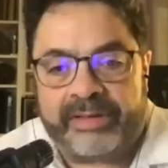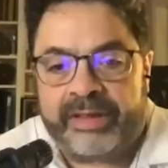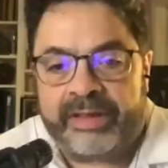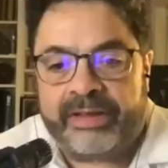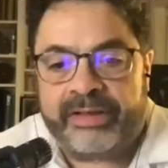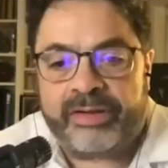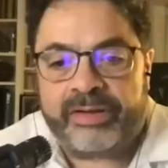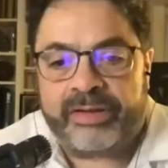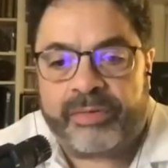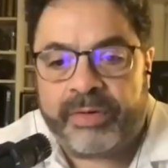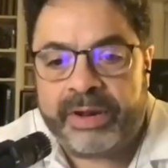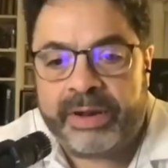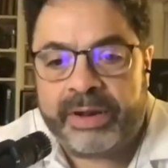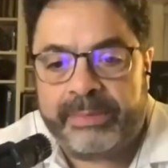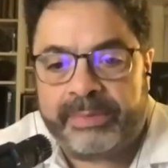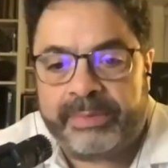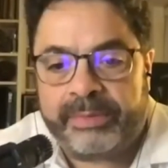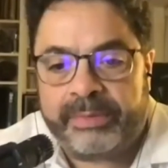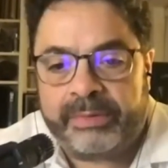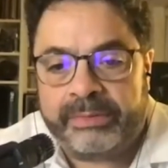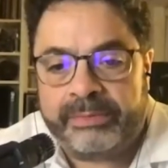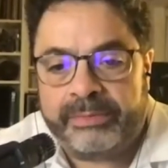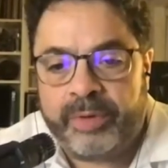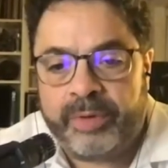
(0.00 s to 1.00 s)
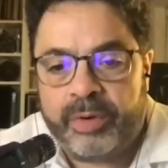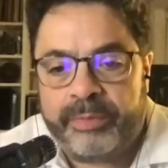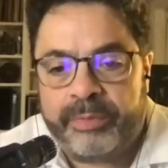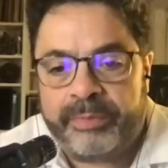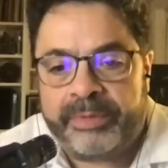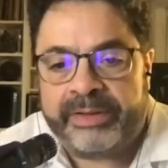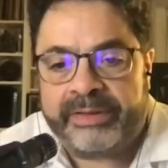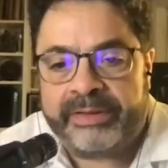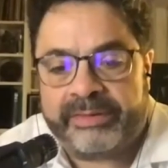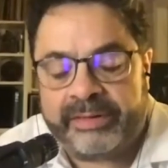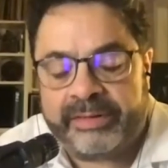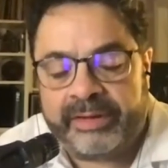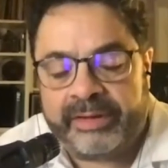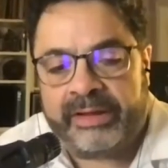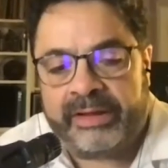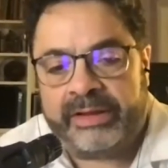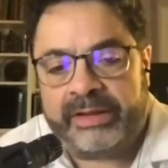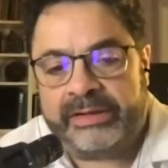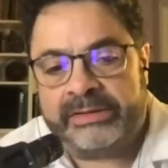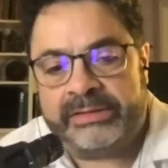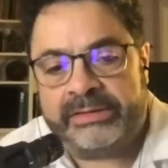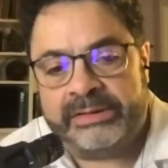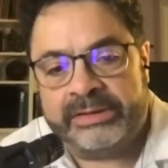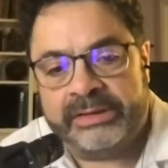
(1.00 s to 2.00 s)
incredible moment
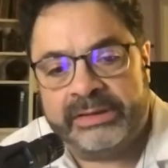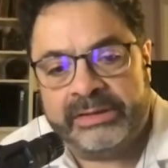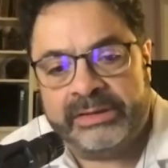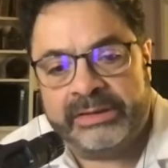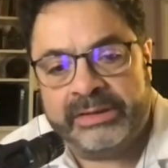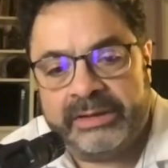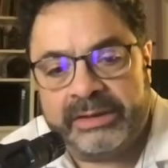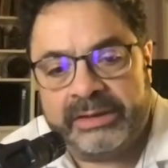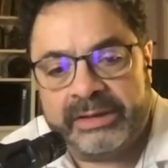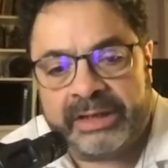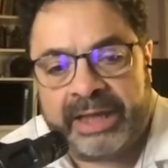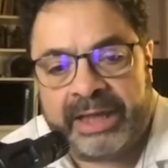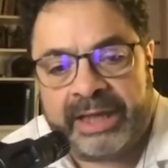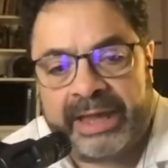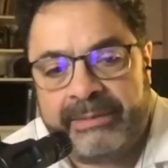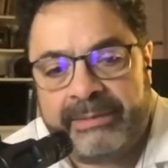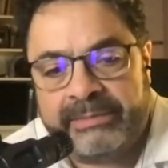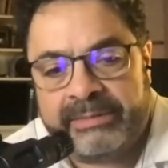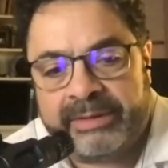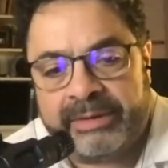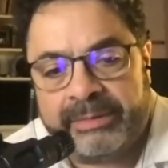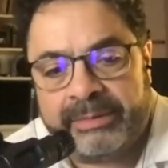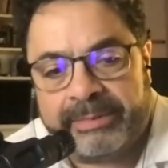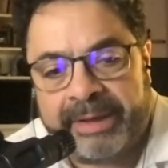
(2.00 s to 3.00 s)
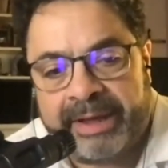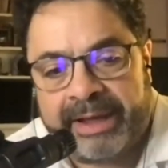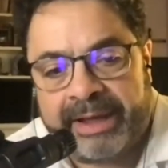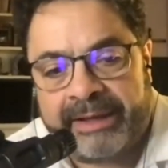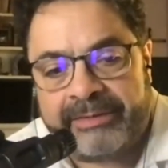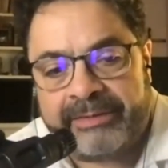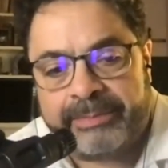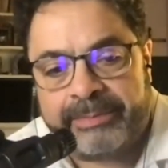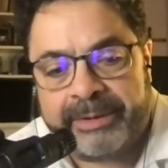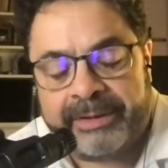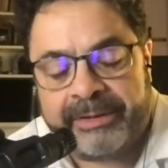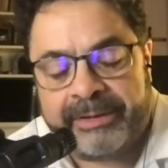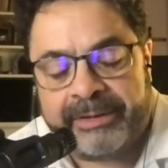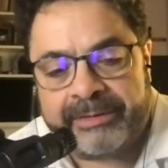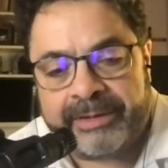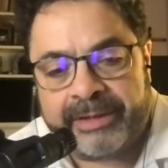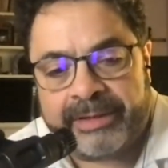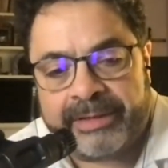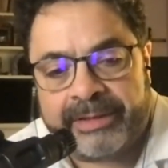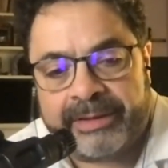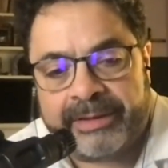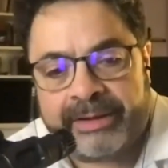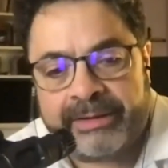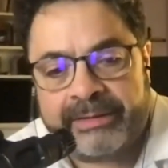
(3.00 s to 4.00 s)
came to pass, because I
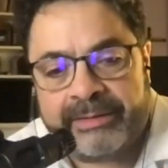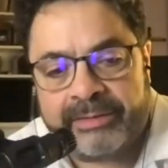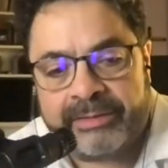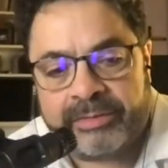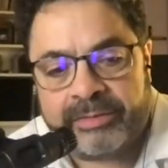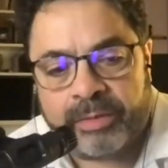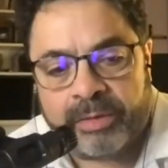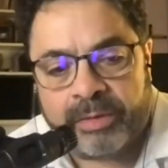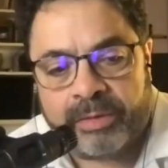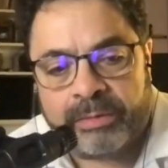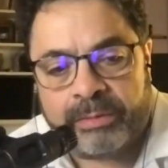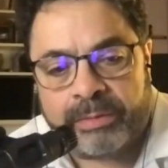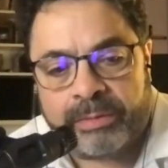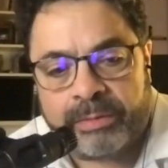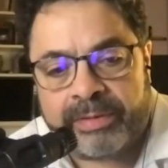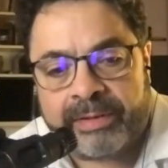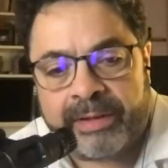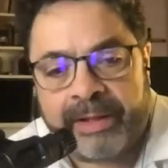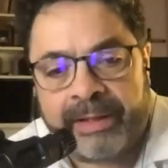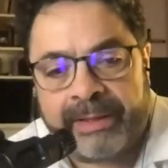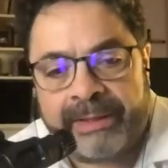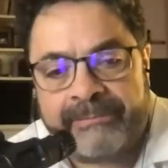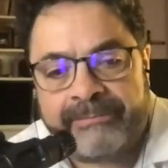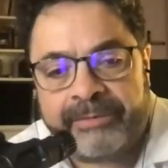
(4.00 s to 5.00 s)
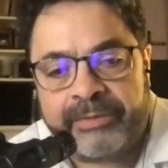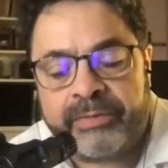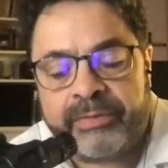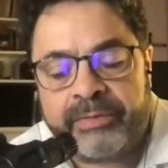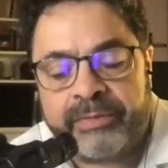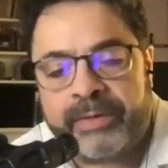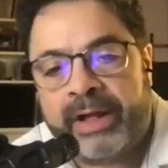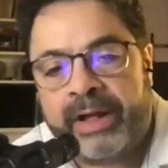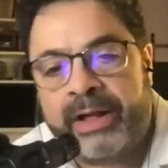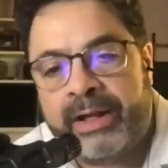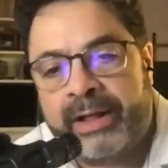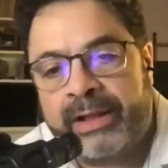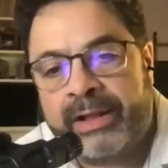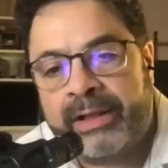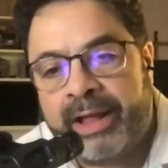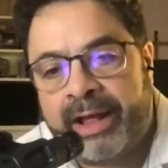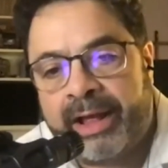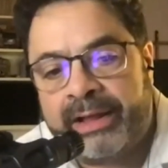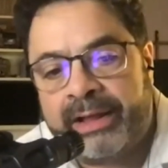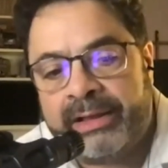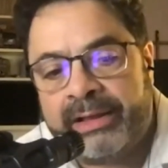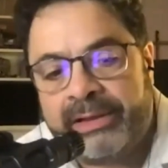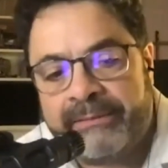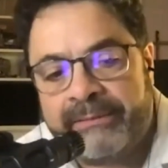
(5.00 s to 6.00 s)
think it's a story worth telling. First of all,
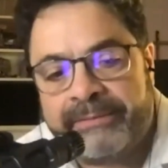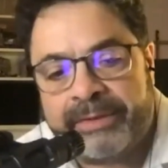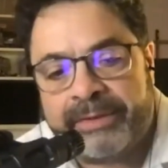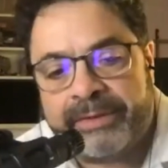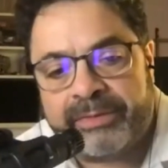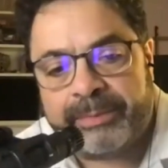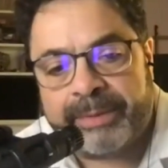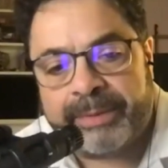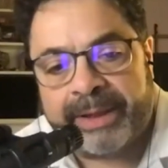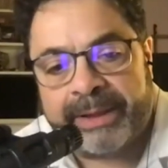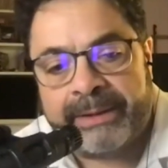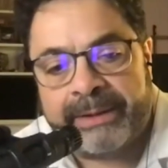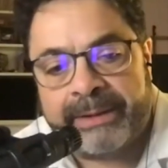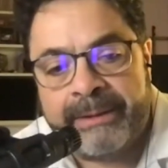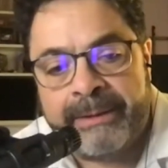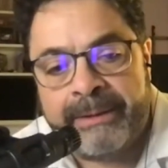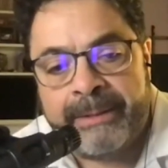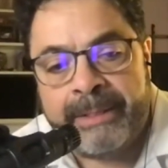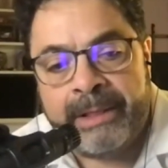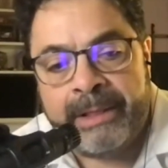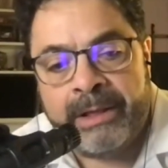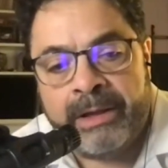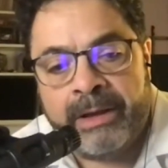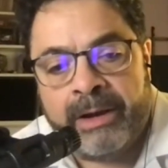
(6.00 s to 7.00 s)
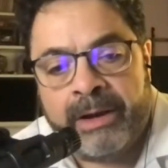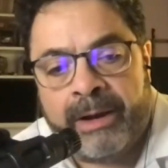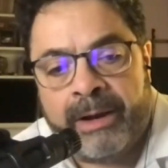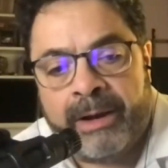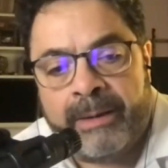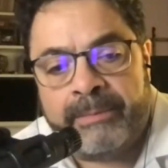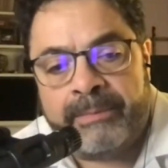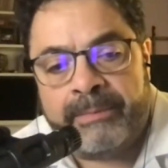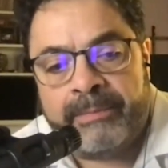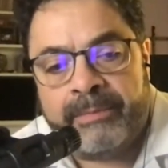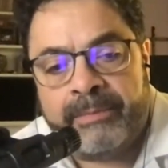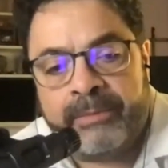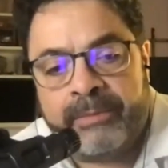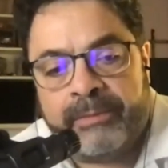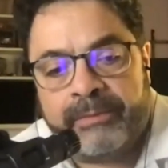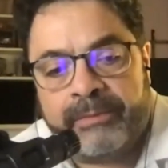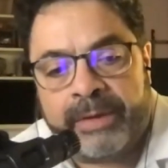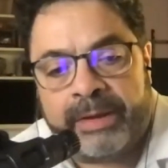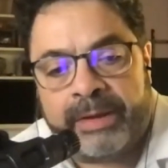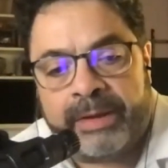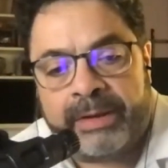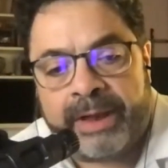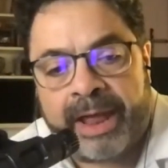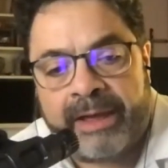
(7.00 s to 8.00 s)
I love this man,
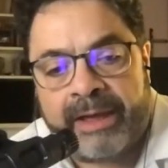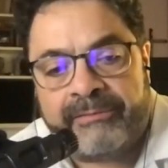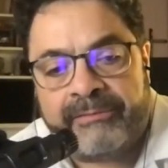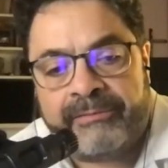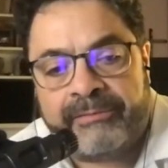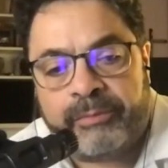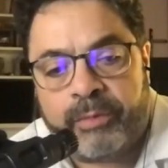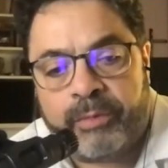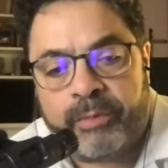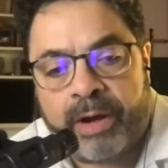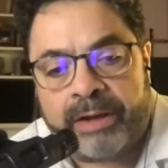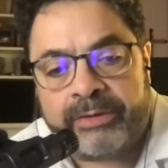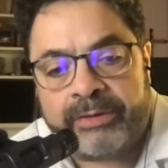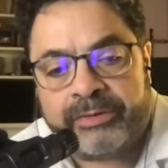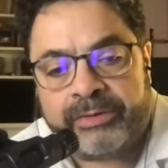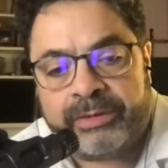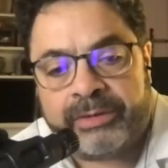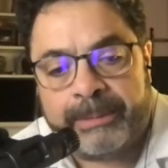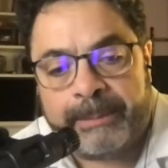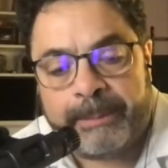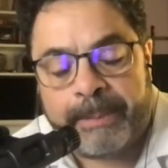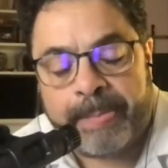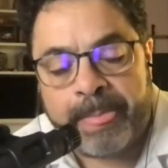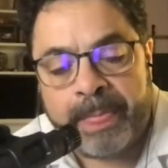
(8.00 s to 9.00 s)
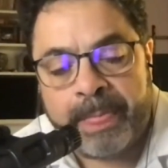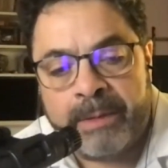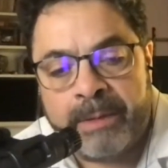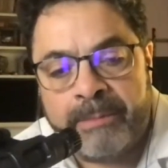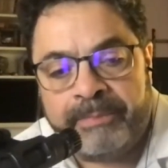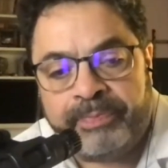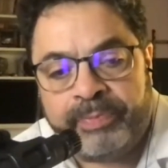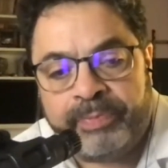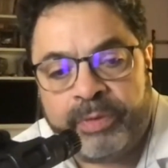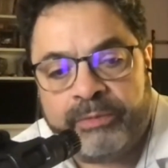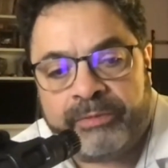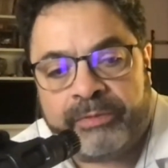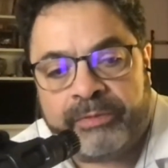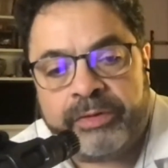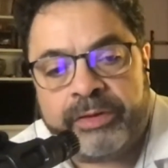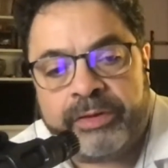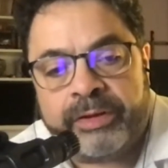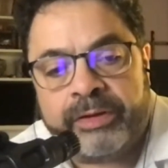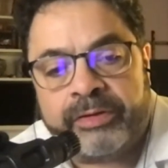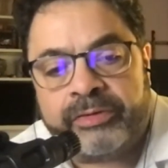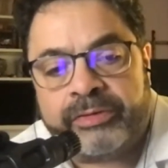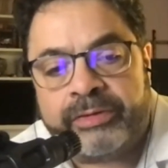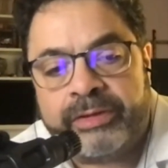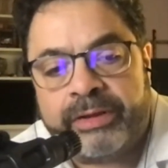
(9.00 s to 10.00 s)
and have watched him for
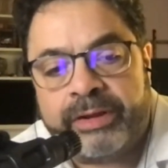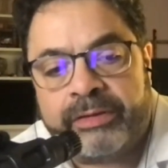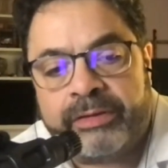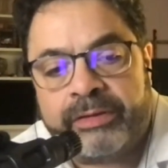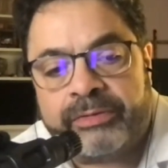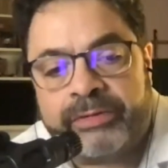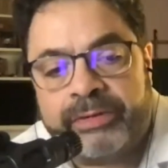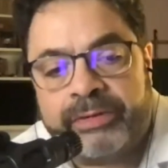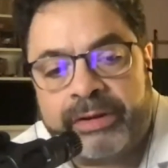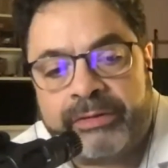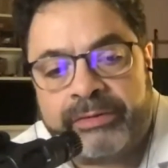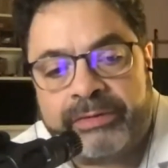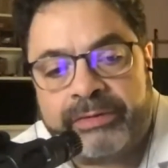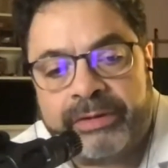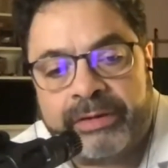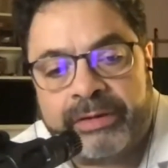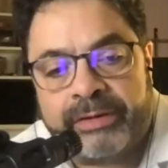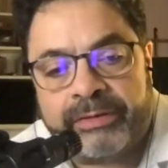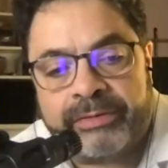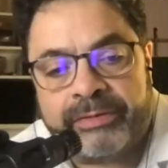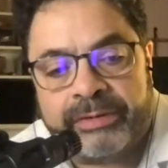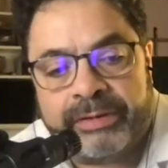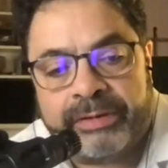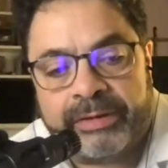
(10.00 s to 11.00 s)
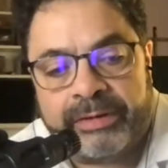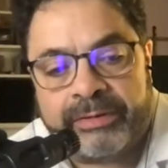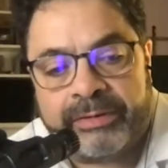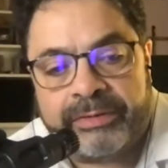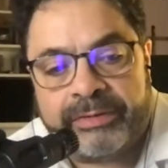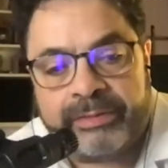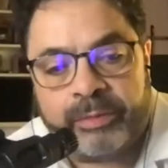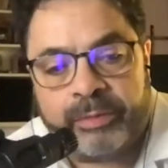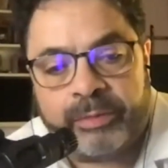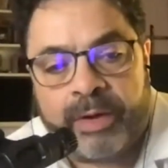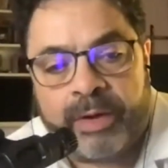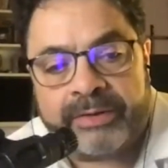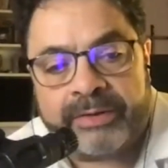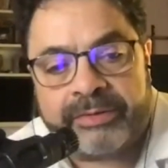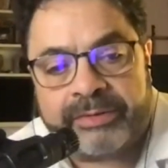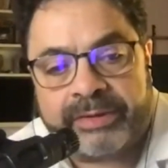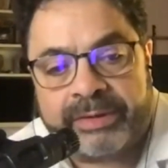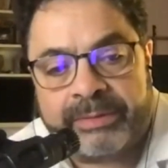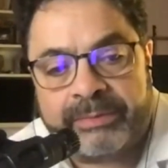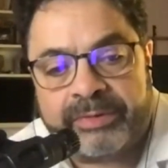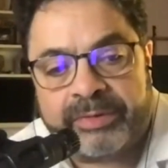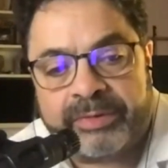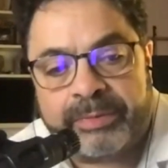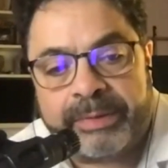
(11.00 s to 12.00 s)
years and years and years and years and years, and watched
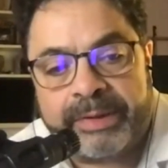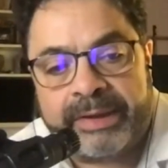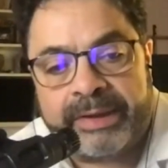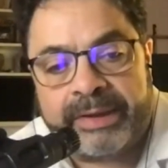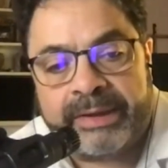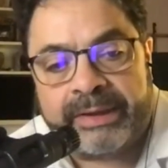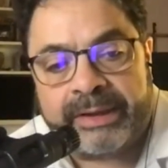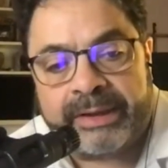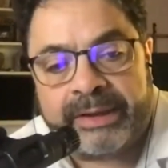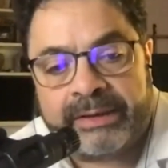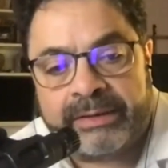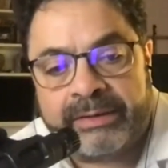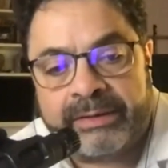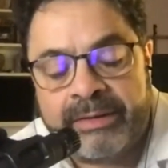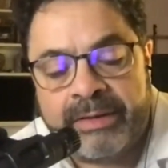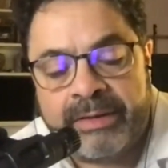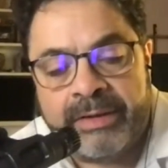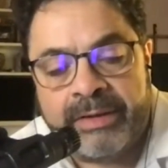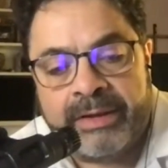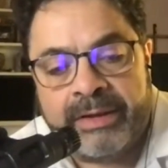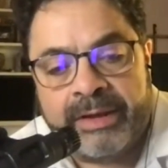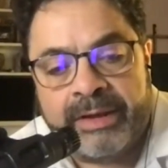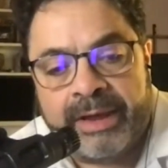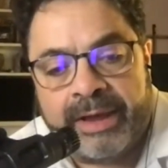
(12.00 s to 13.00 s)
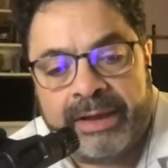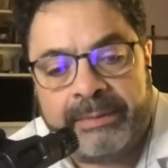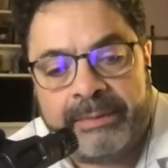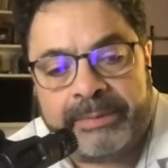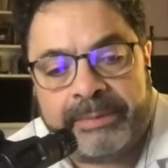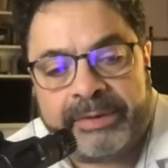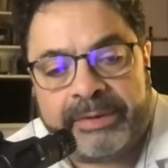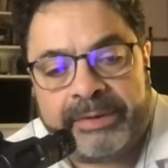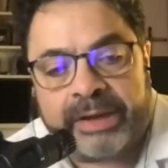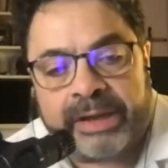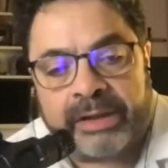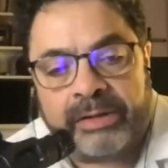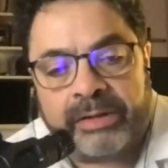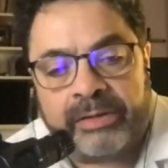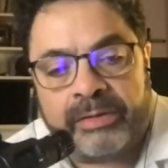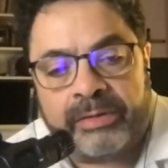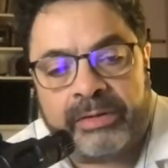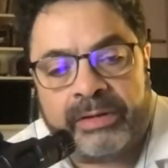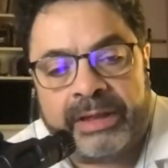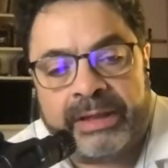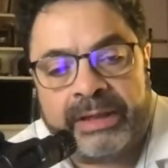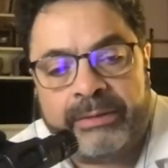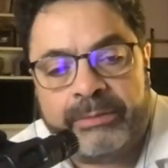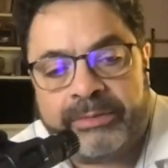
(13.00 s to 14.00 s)
him speak. And in
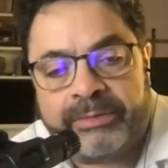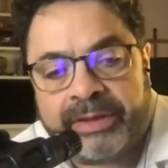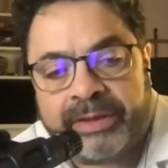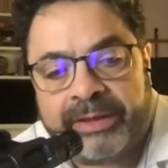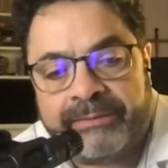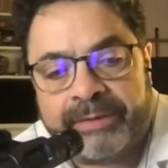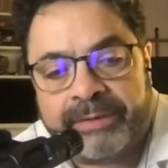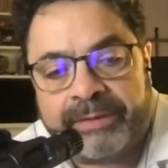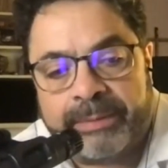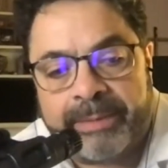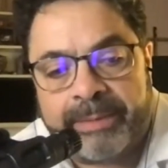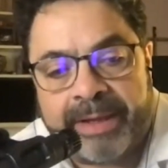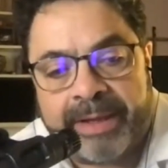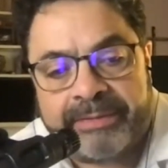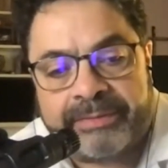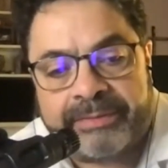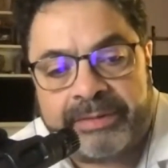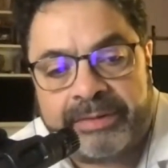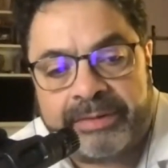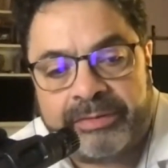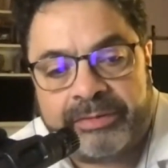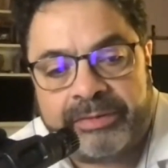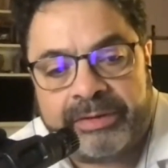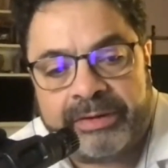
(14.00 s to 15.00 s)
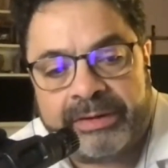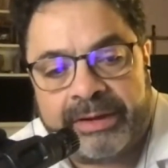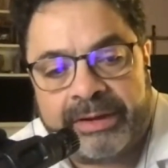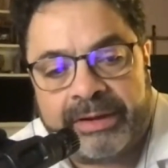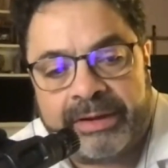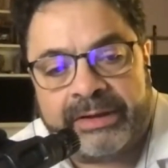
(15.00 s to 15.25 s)
particular, he was giving a message at